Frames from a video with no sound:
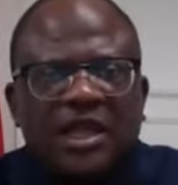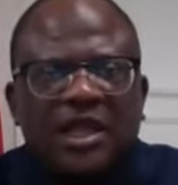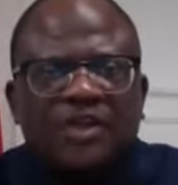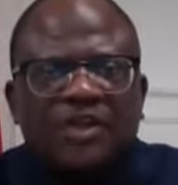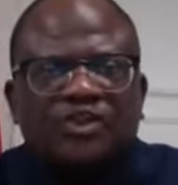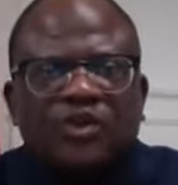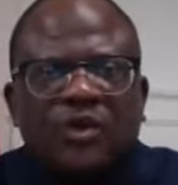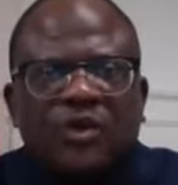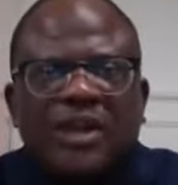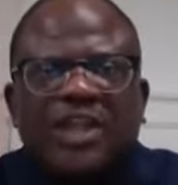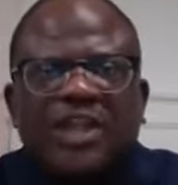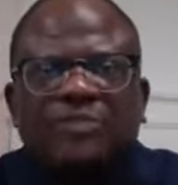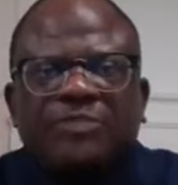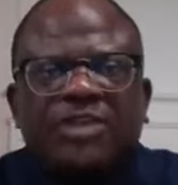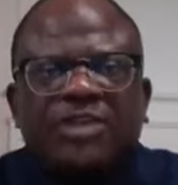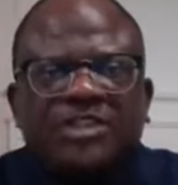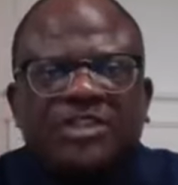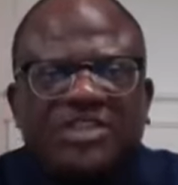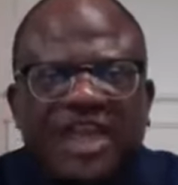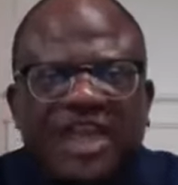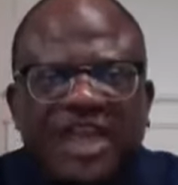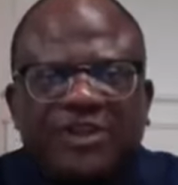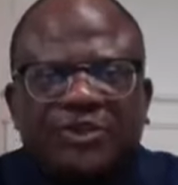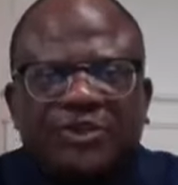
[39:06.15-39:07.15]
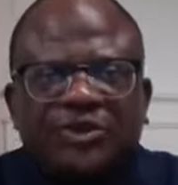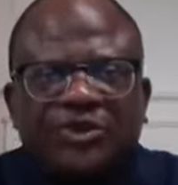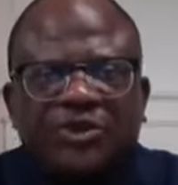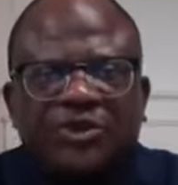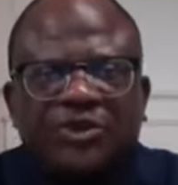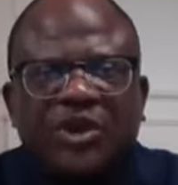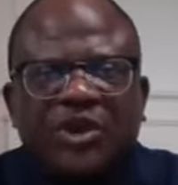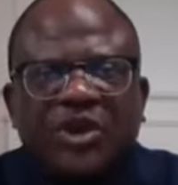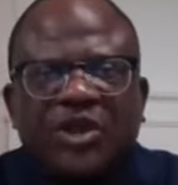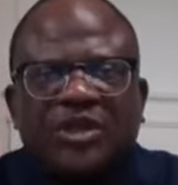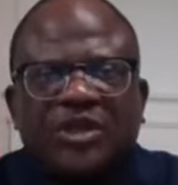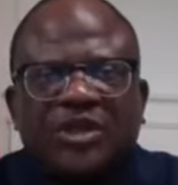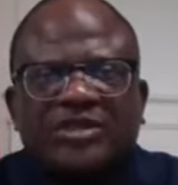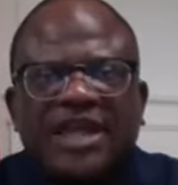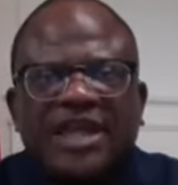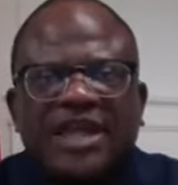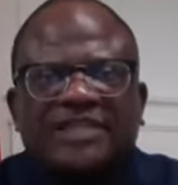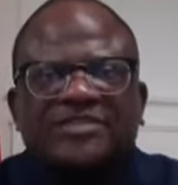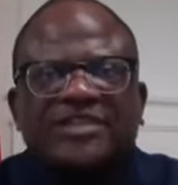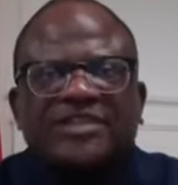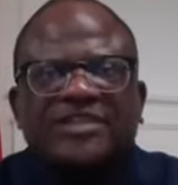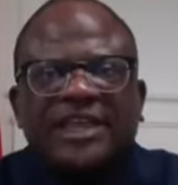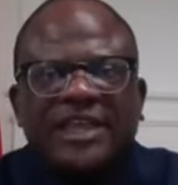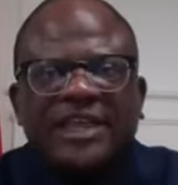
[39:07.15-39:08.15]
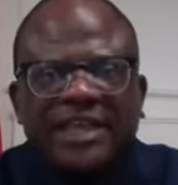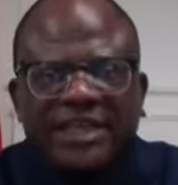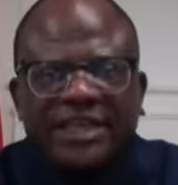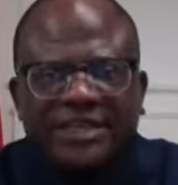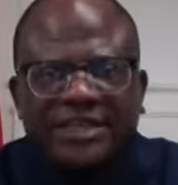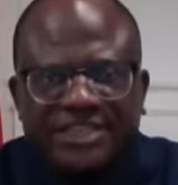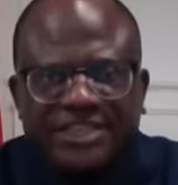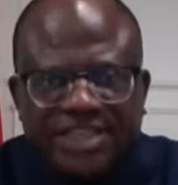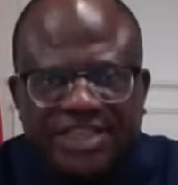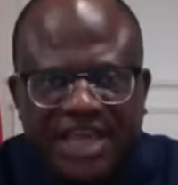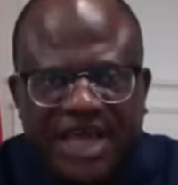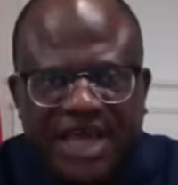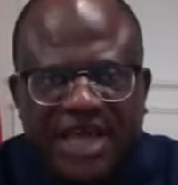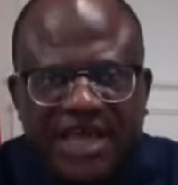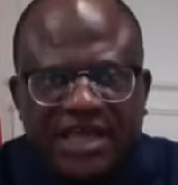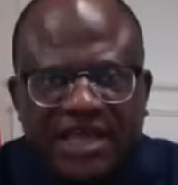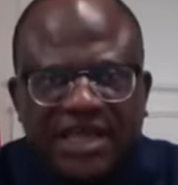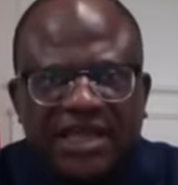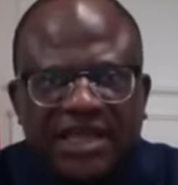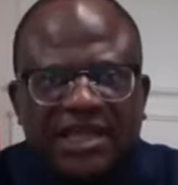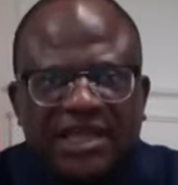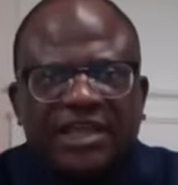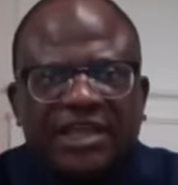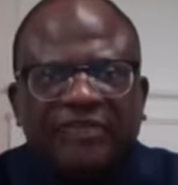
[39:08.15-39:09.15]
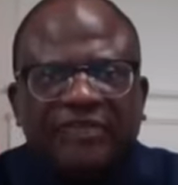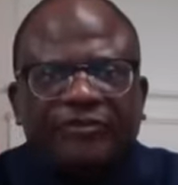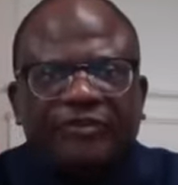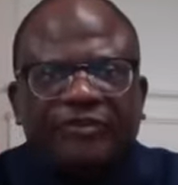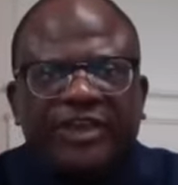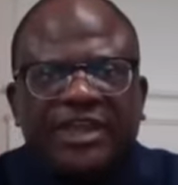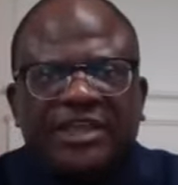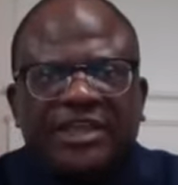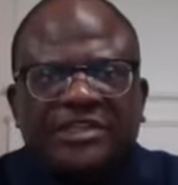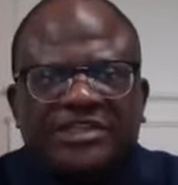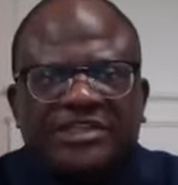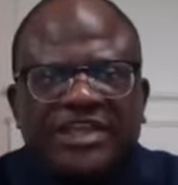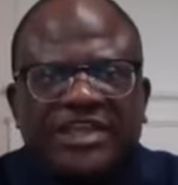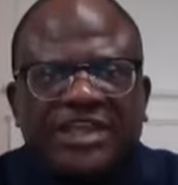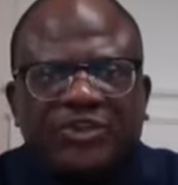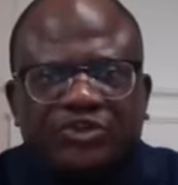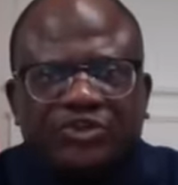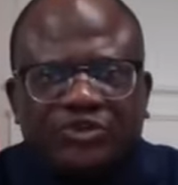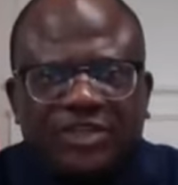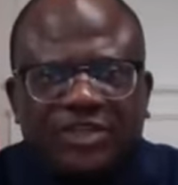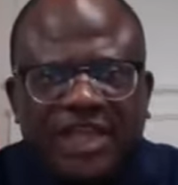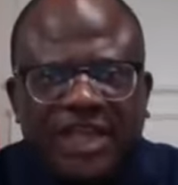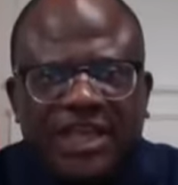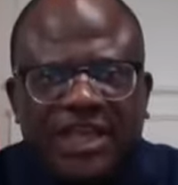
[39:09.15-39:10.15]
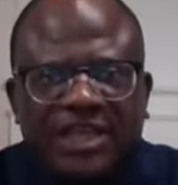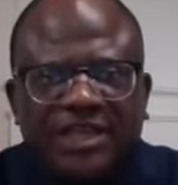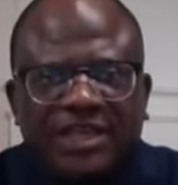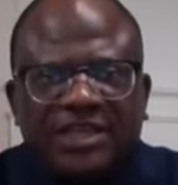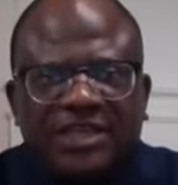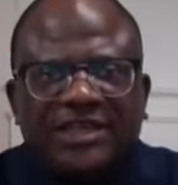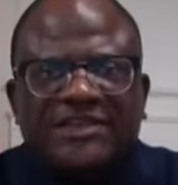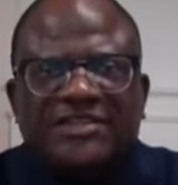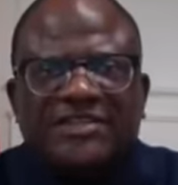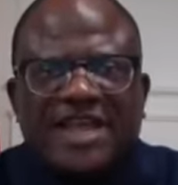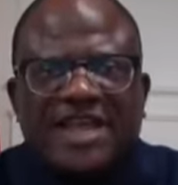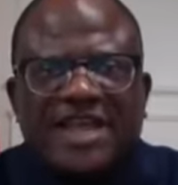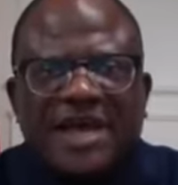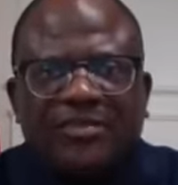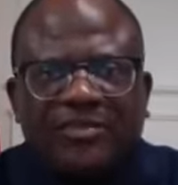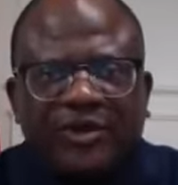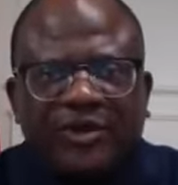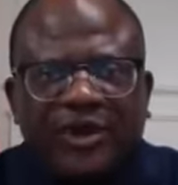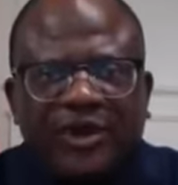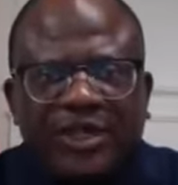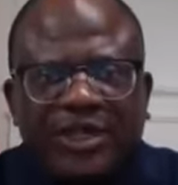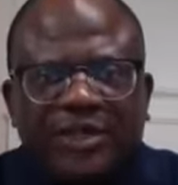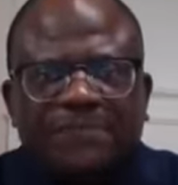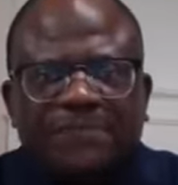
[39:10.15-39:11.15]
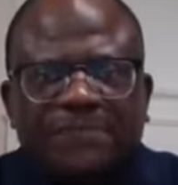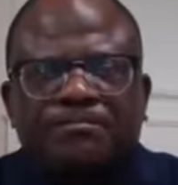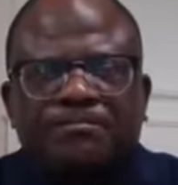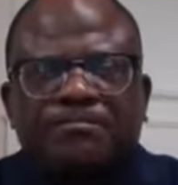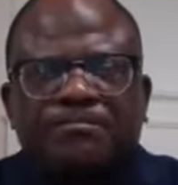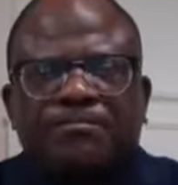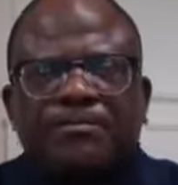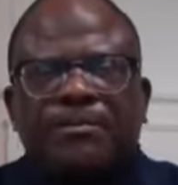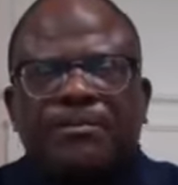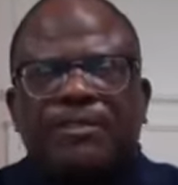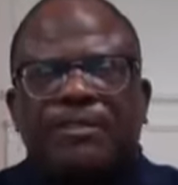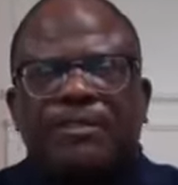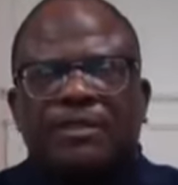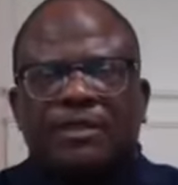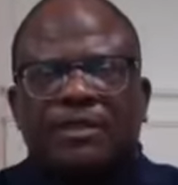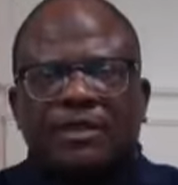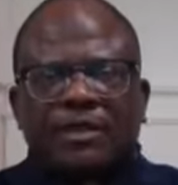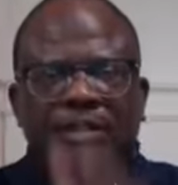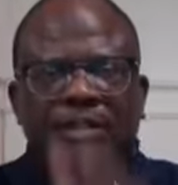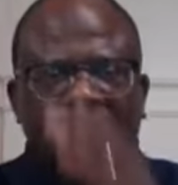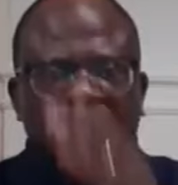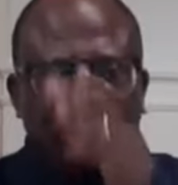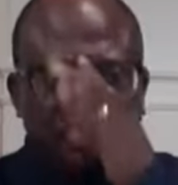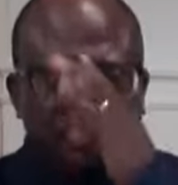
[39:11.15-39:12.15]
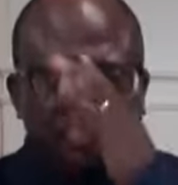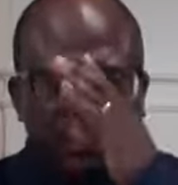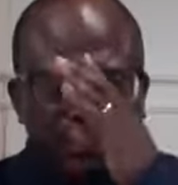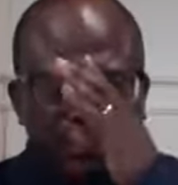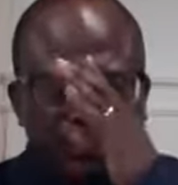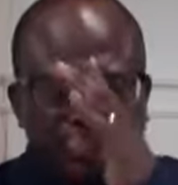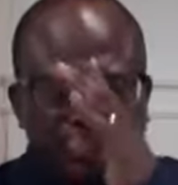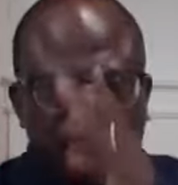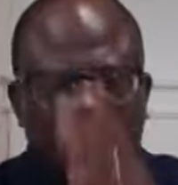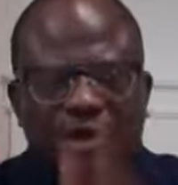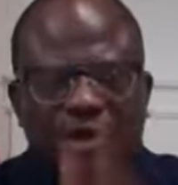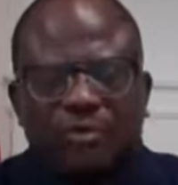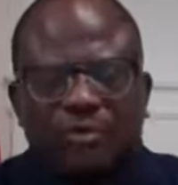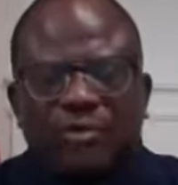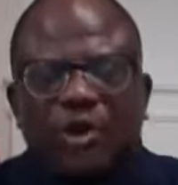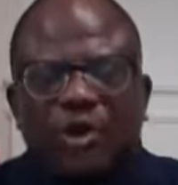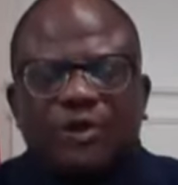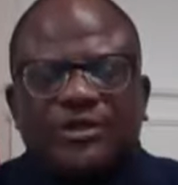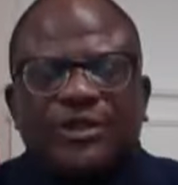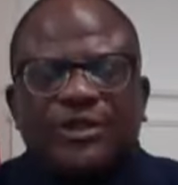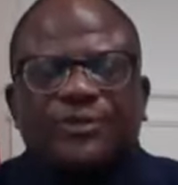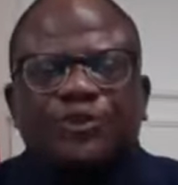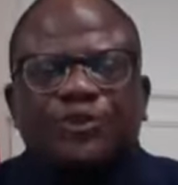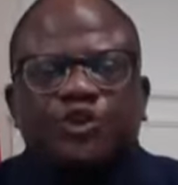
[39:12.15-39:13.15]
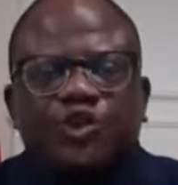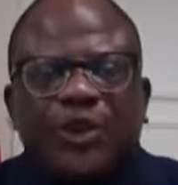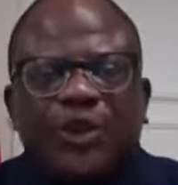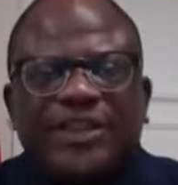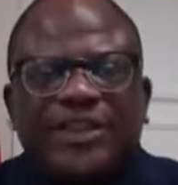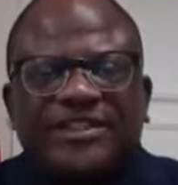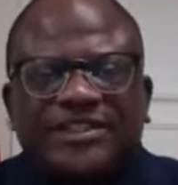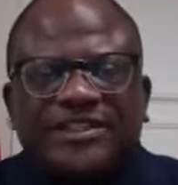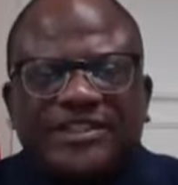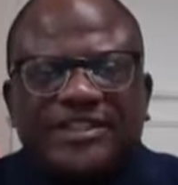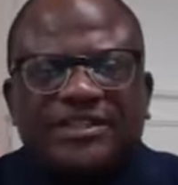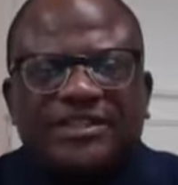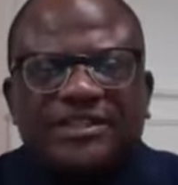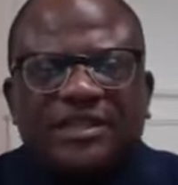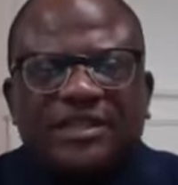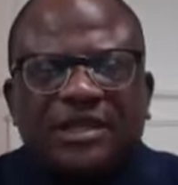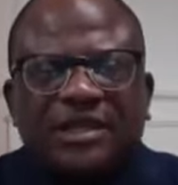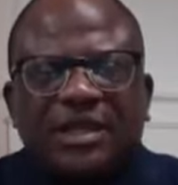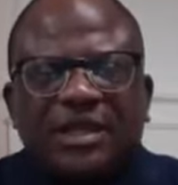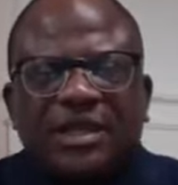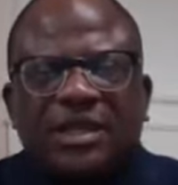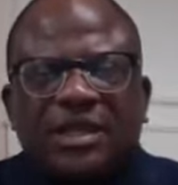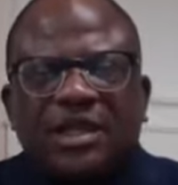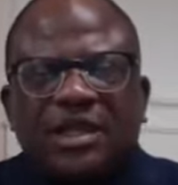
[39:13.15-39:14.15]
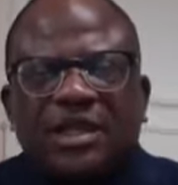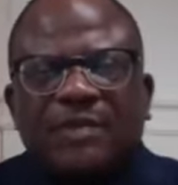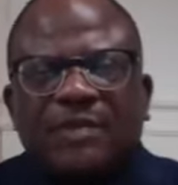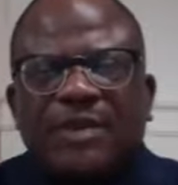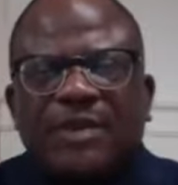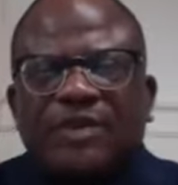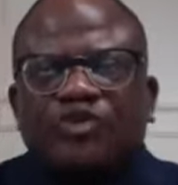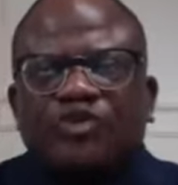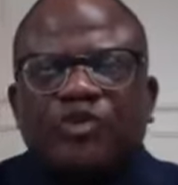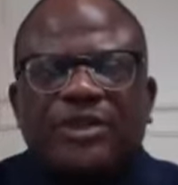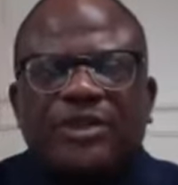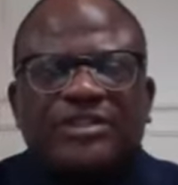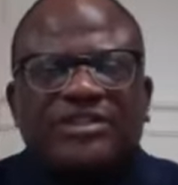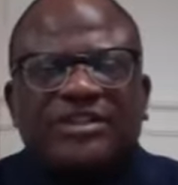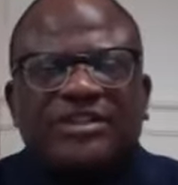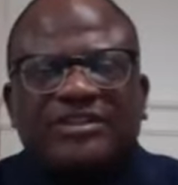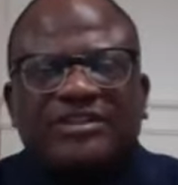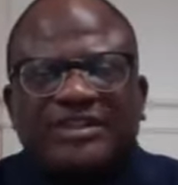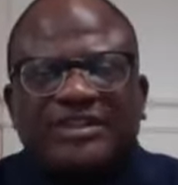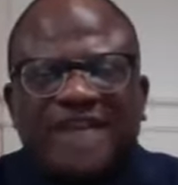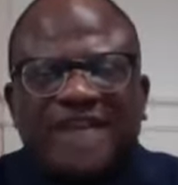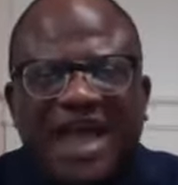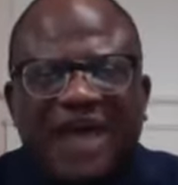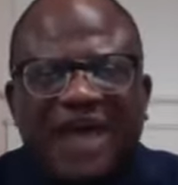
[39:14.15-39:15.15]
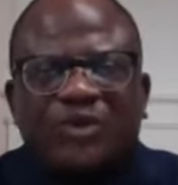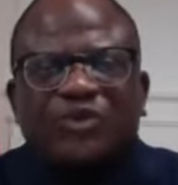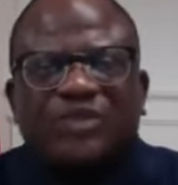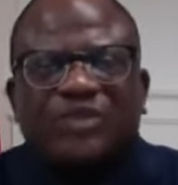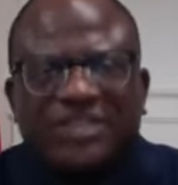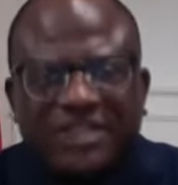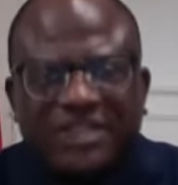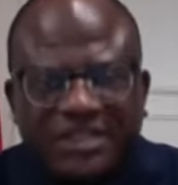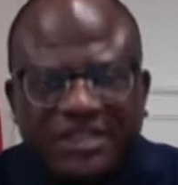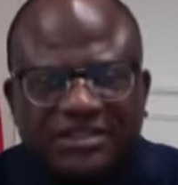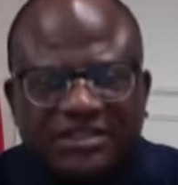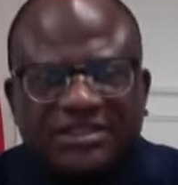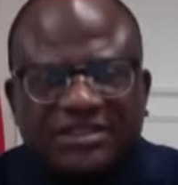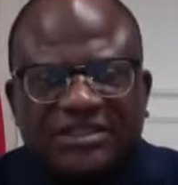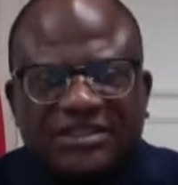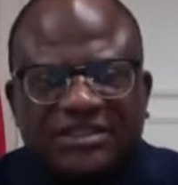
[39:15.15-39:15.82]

So let me tell you that India, if India today is numbering more than about 20,000